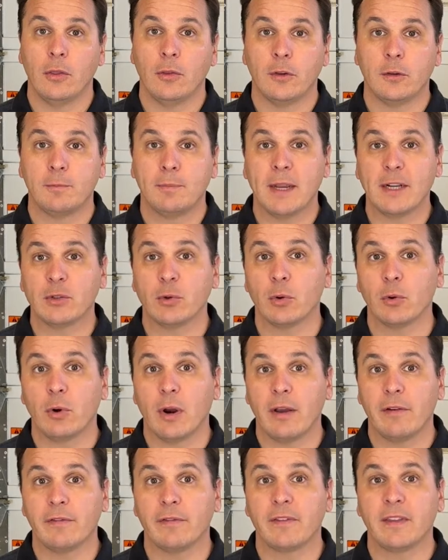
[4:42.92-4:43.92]

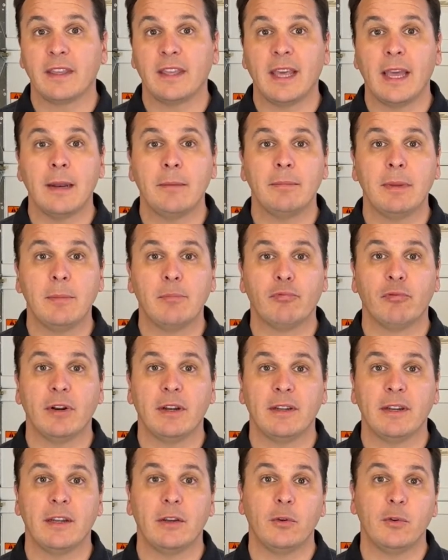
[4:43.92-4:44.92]
spectrograph can be
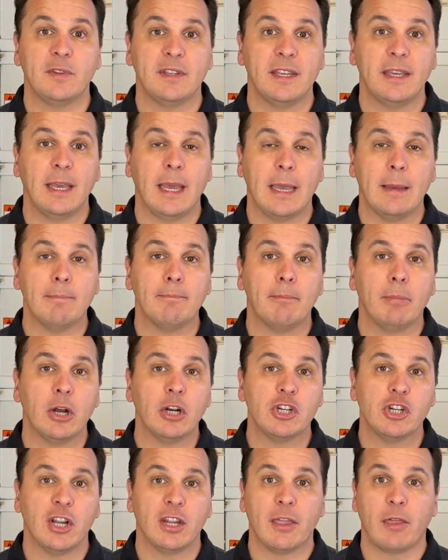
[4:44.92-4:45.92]
printed using a
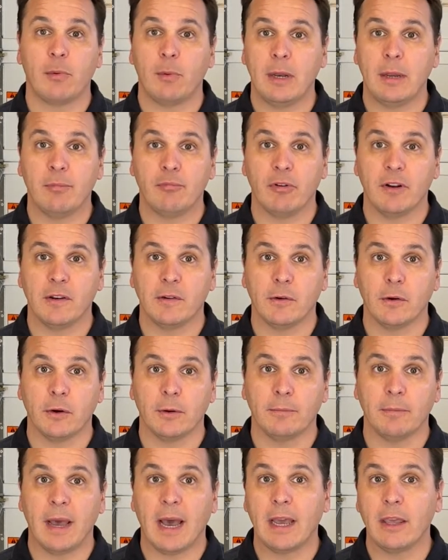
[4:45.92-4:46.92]
budget 3D printer.
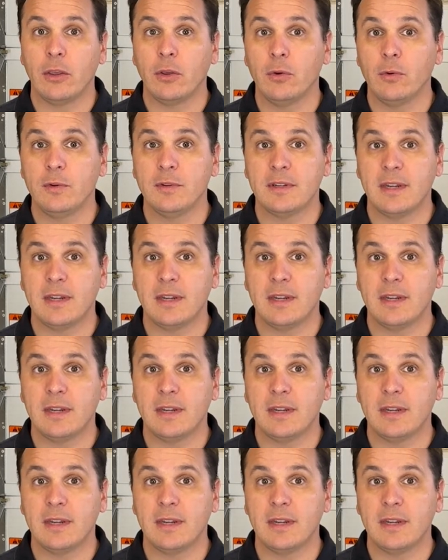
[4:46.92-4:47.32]
I used